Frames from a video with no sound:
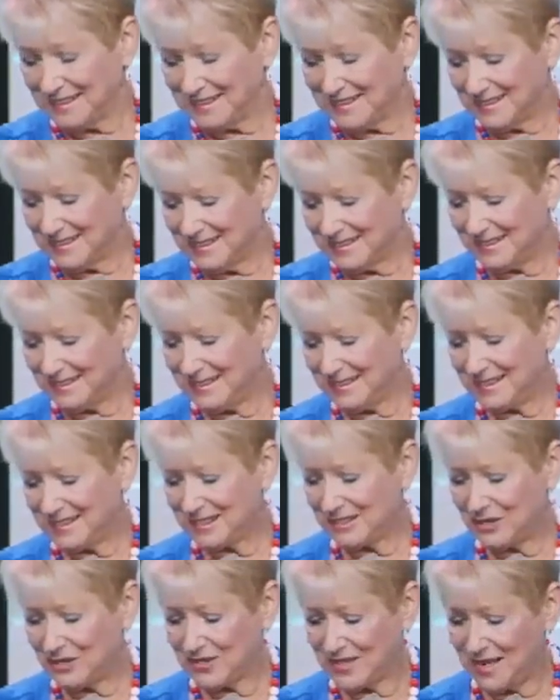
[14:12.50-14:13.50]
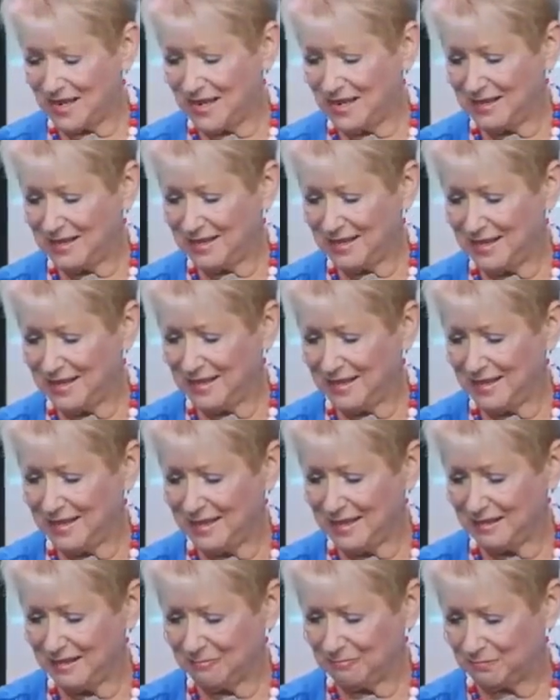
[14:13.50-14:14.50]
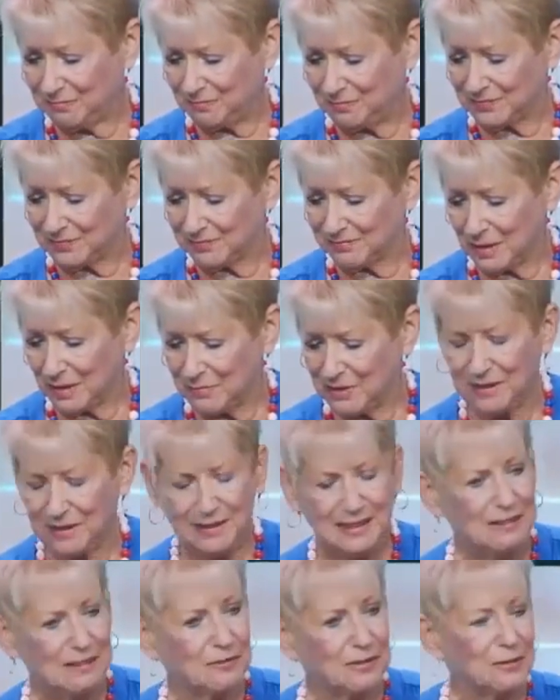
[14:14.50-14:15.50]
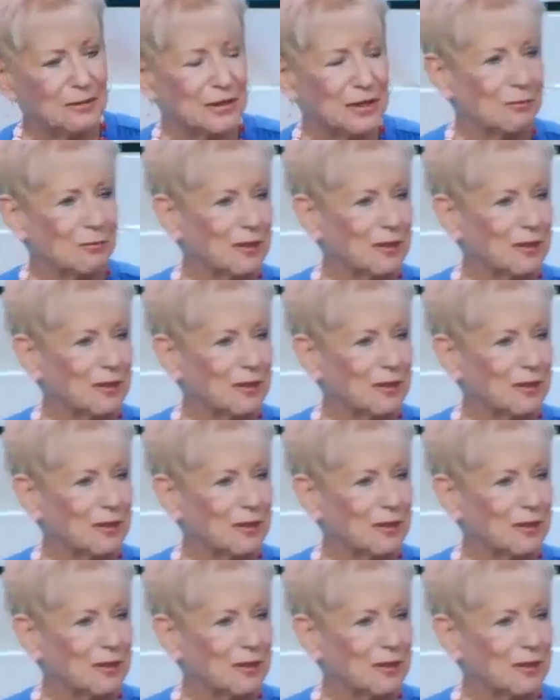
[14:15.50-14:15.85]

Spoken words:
The list goes on and on and on. I'm going to leave you with